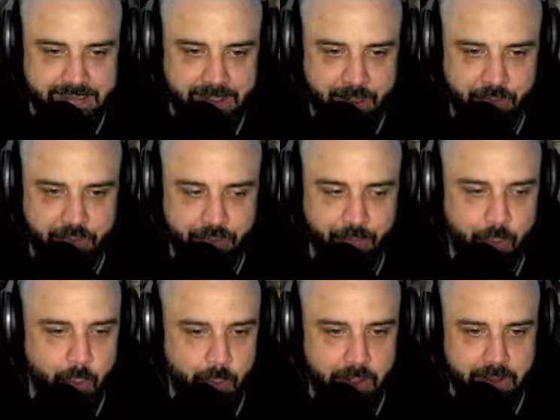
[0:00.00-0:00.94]
There's the
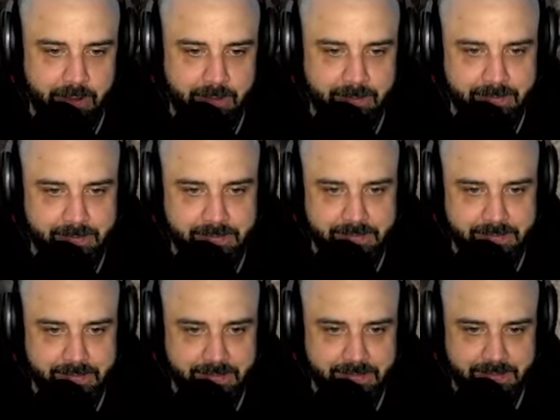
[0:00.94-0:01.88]
four wheeler
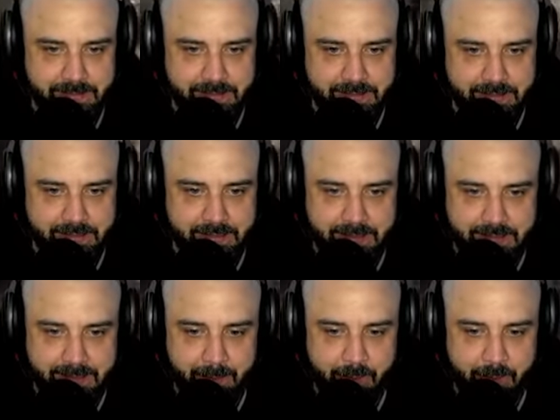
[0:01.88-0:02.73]
that